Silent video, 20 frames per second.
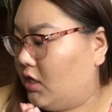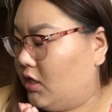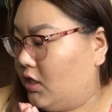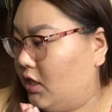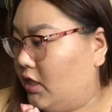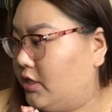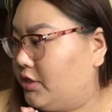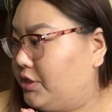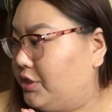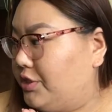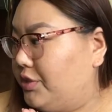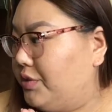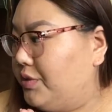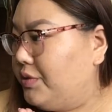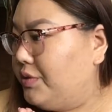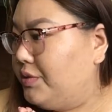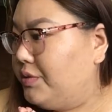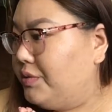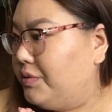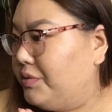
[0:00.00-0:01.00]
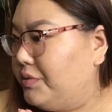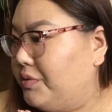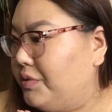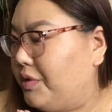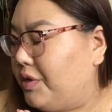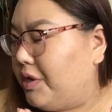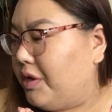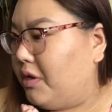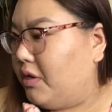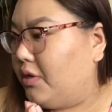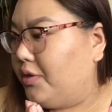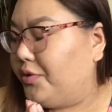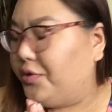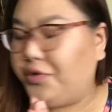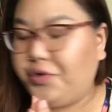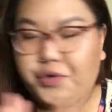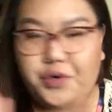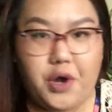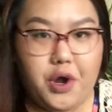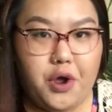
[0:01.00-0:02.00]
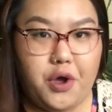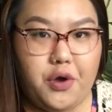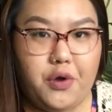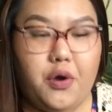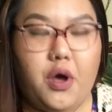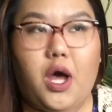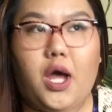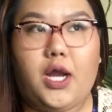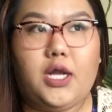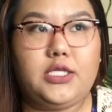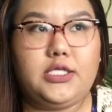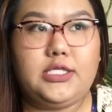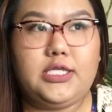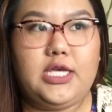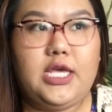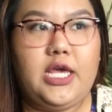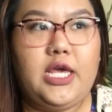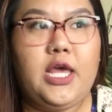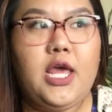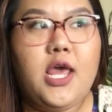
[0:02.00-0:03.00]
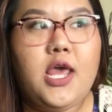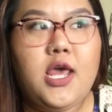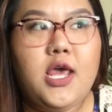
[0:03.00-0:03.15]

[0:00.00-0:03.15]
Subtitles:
These two grow, honestly,